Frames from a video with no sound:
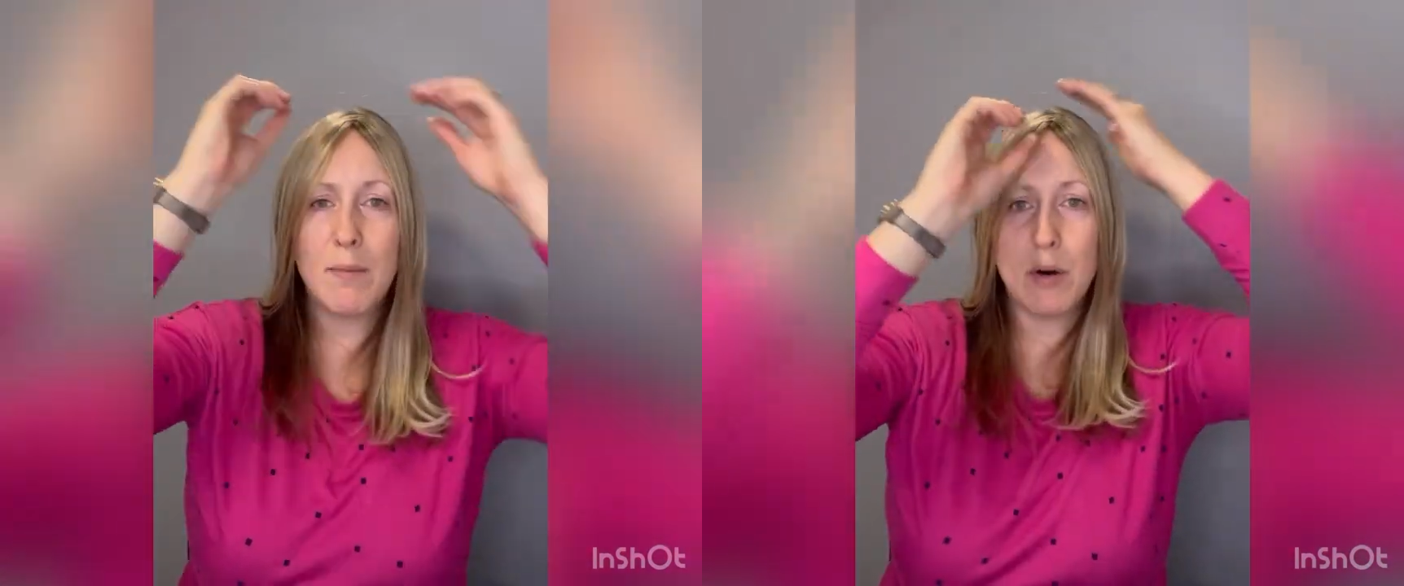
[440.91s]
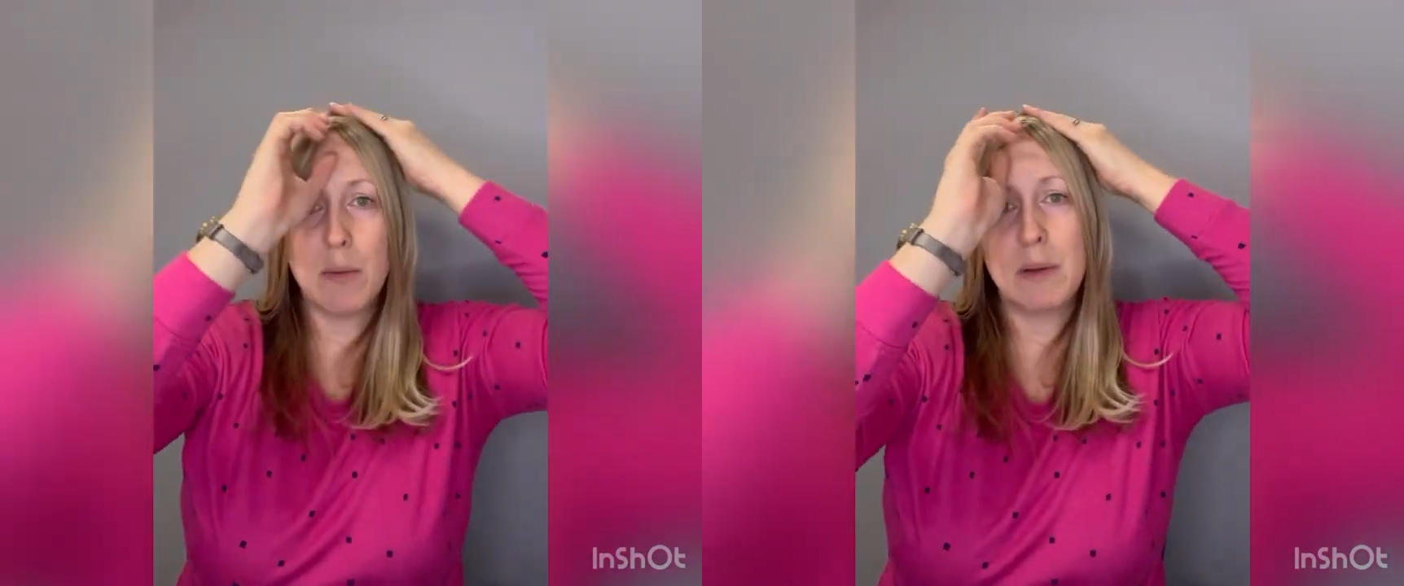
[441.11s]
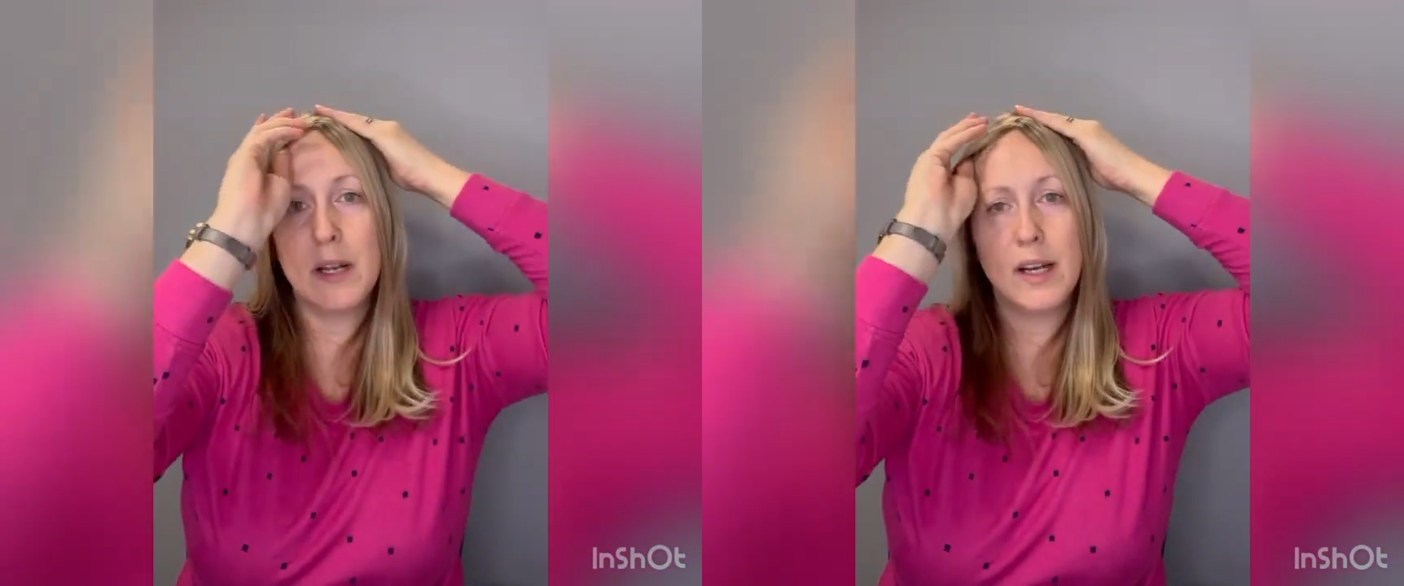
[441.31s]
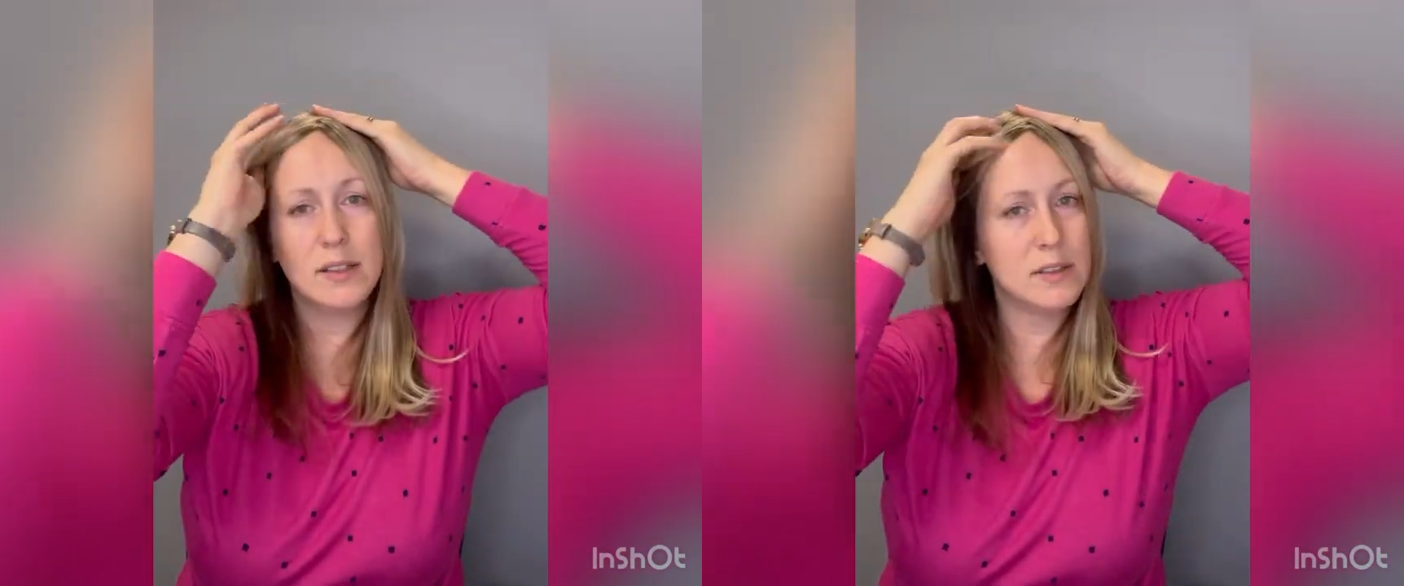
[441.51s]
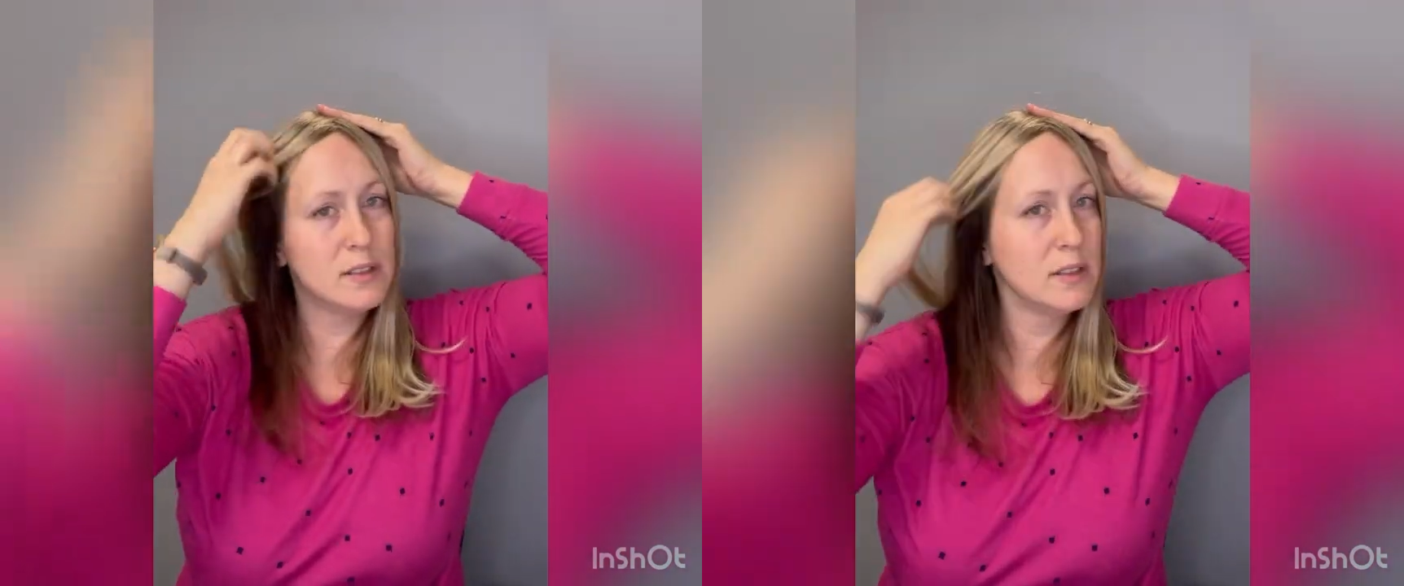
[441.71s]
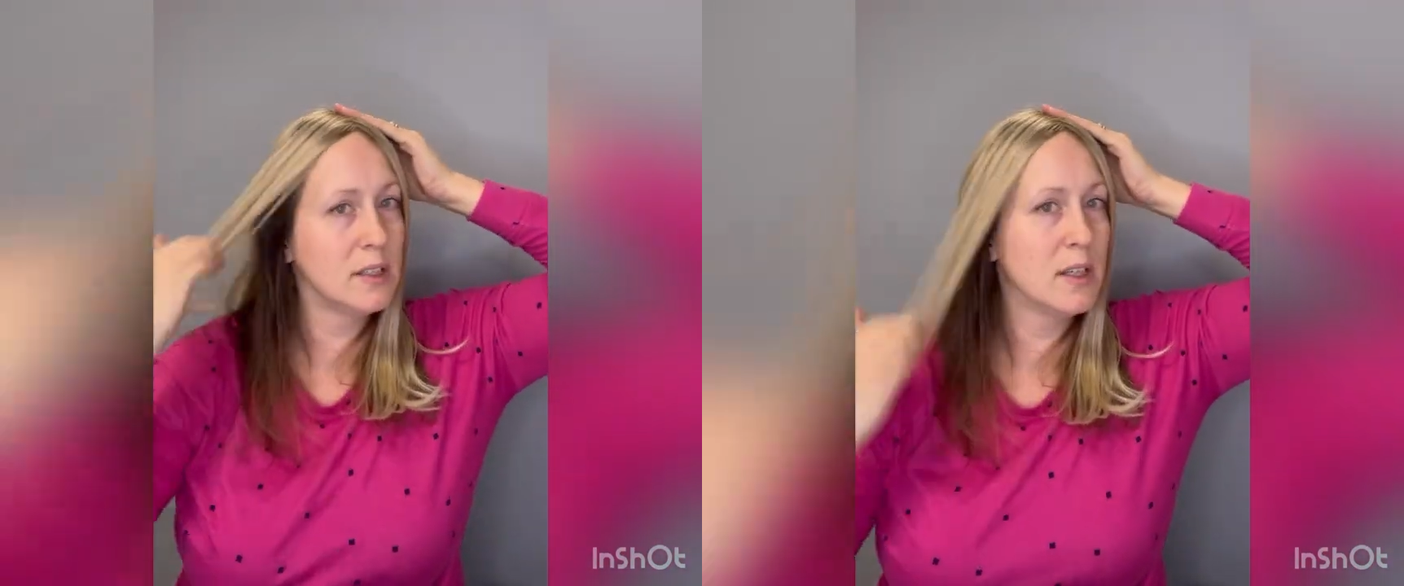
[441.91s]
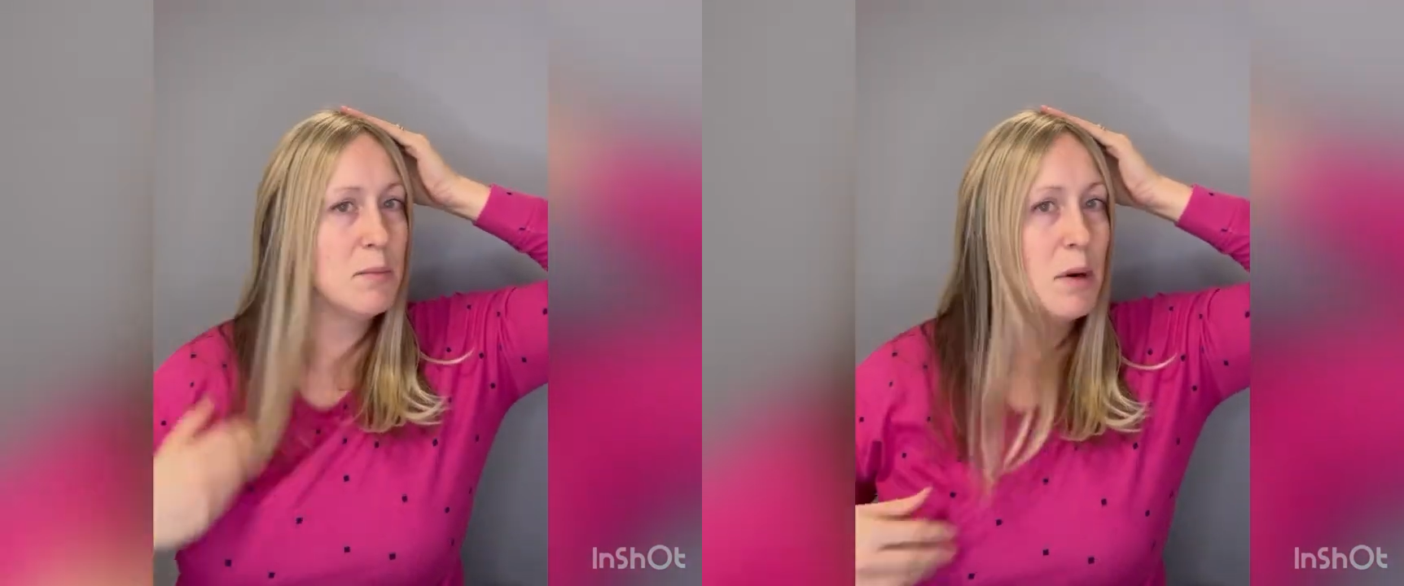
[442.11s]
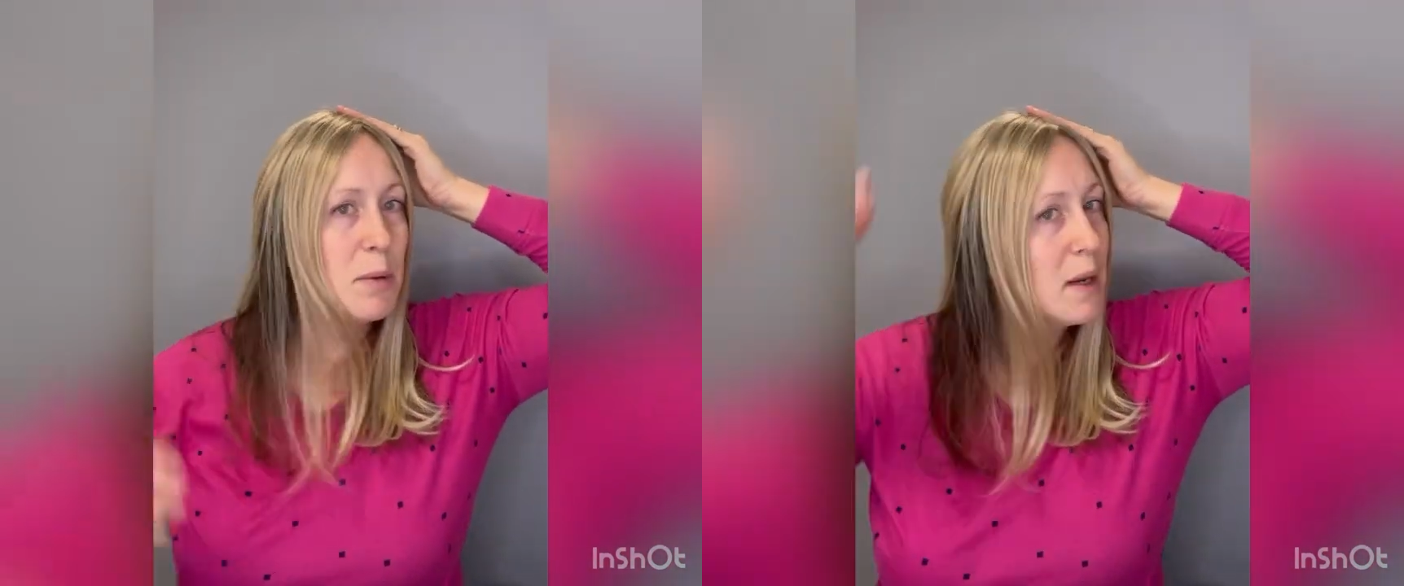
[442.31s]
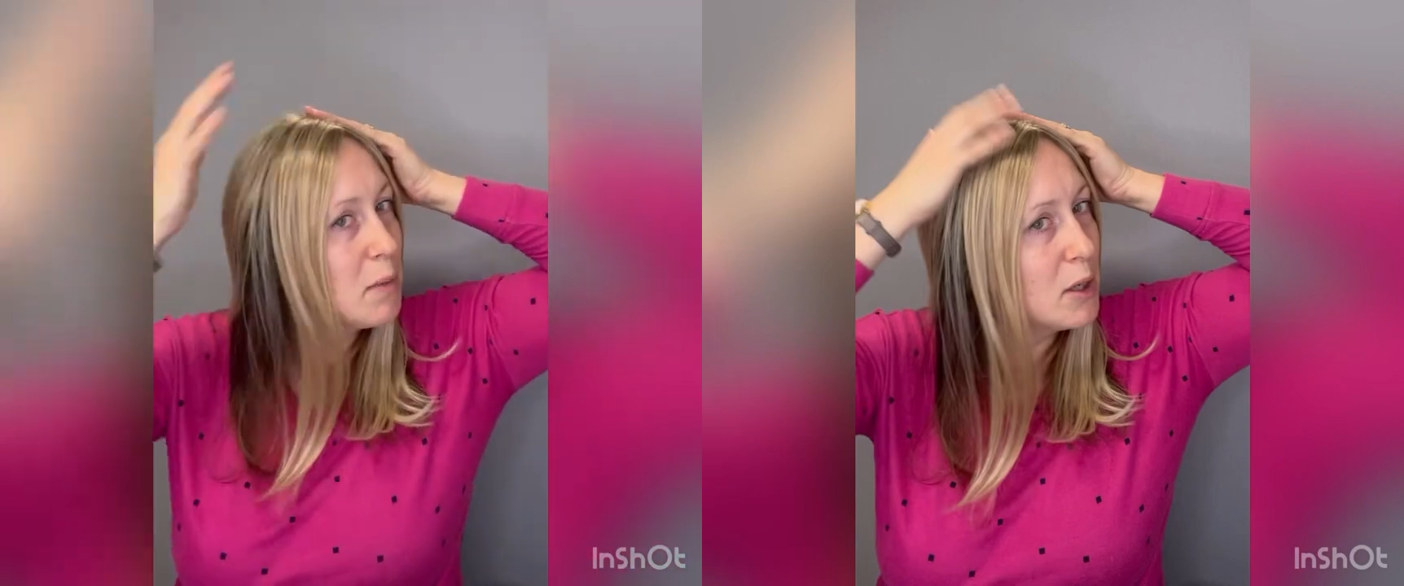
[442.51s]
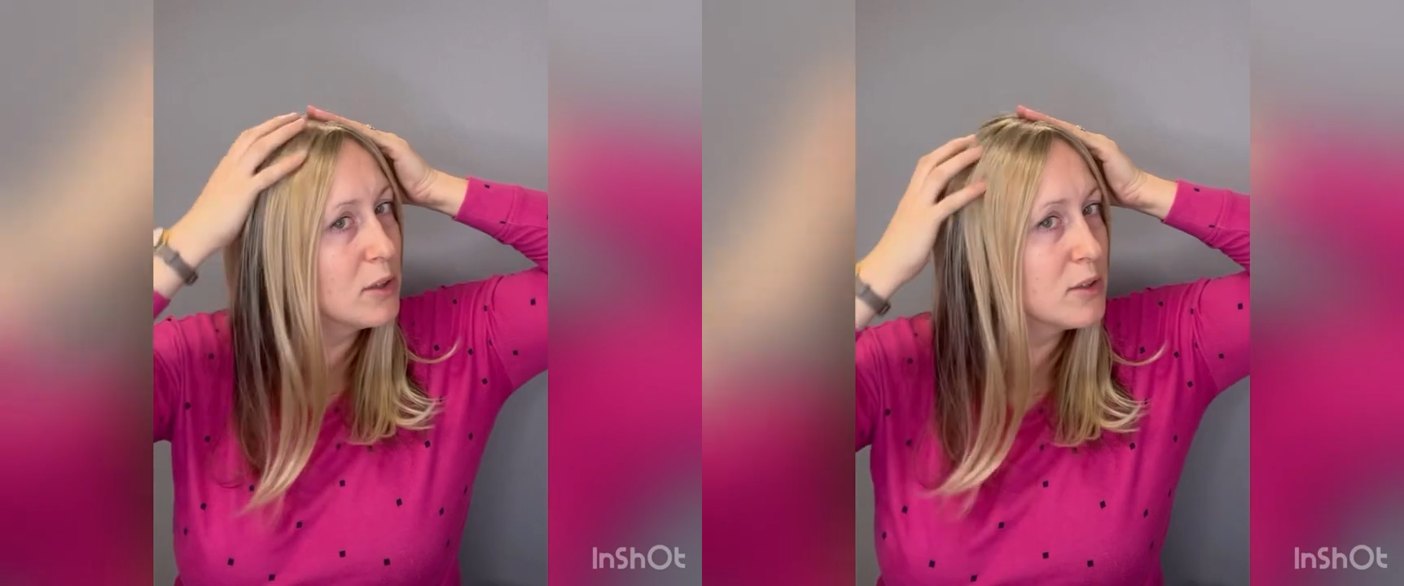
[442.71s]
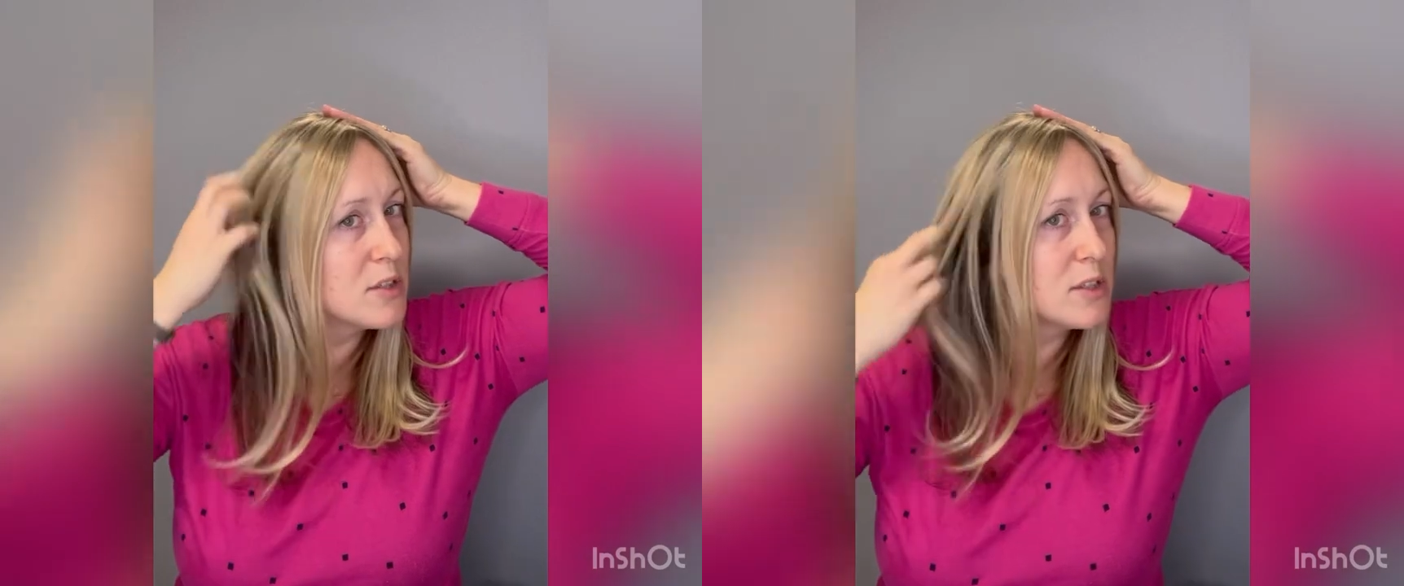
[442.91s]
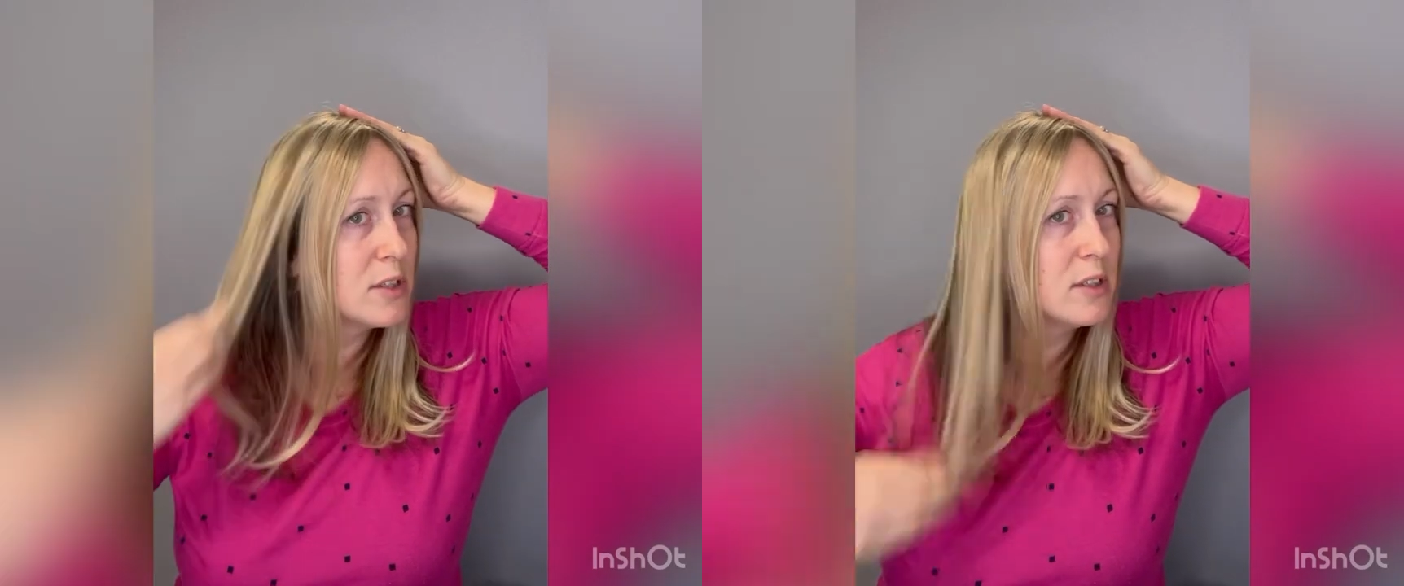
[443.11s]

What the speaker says: popular blonde.